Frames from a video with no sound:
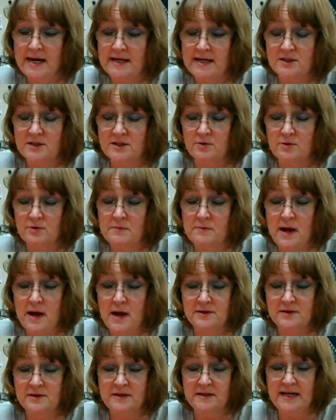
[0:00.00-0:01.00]
gets 30
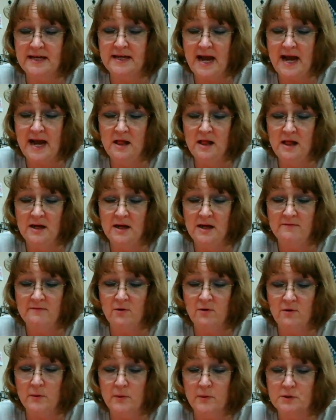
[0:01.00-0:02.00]
miles to the gallon.
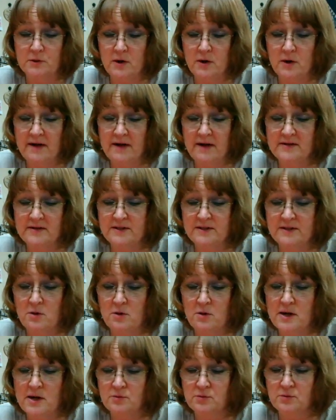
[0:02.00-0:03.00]
Four-wheel drive and so
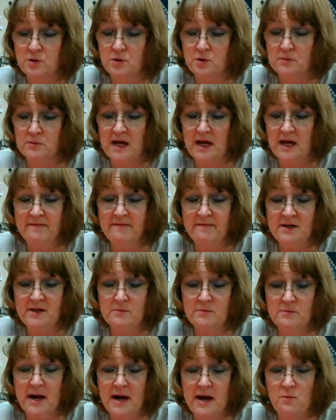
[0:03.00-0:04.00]
much room. Love it. You
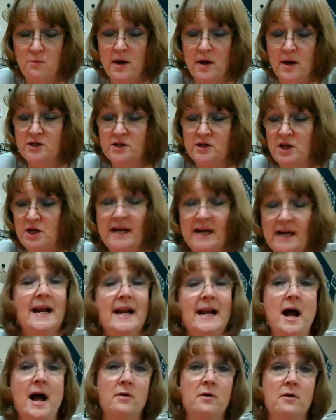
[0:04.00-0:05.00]
might want to check it
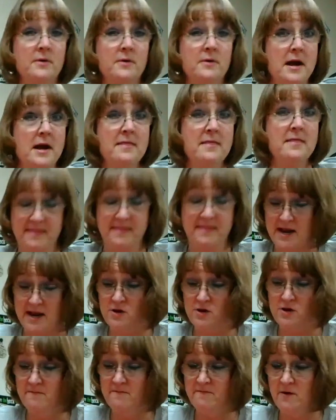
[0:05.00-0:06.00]
out. Thank
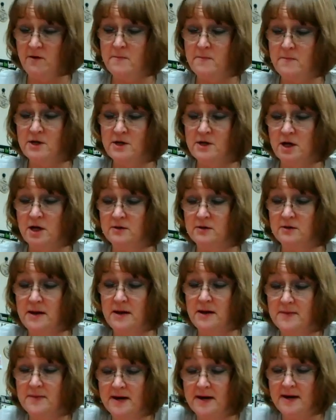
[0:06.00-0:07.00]
you very much. I'll
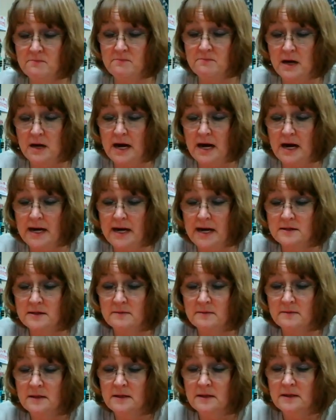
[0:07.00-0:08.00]
keep that in mind.
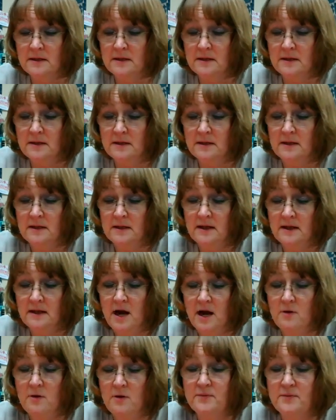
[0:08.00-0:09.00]

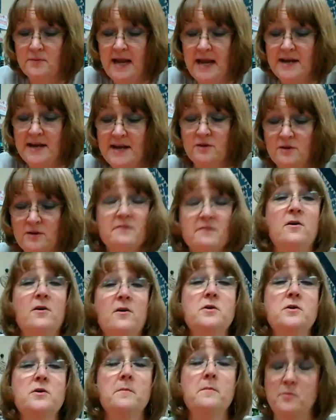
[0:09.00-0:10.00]
Oh, okay, so the
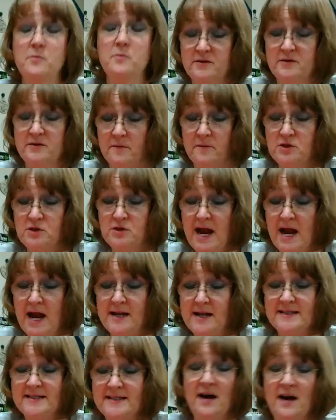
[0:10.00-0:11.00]
phone number was from Jan
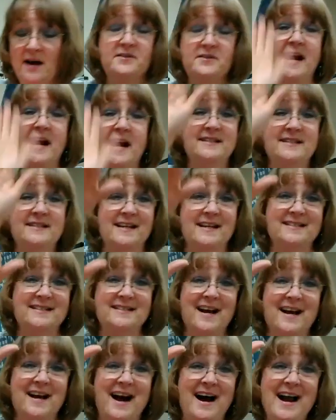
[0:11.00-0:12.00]
in South Texas.
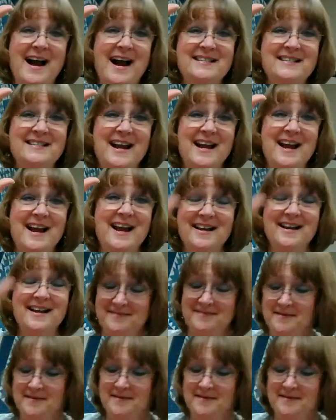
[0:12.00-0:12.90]
Hi, Jan.